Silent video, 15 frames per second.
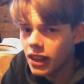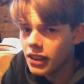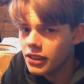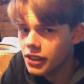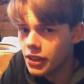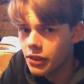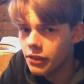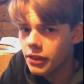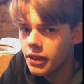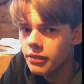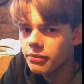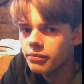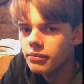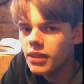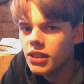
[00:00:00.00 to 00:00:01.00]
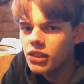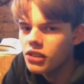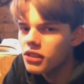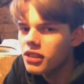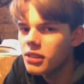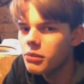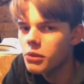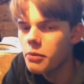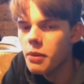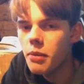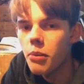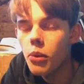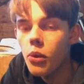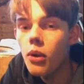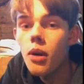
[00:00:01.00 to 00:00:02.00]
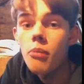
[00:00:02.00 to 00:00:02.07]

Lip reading: I just like the idea of it. It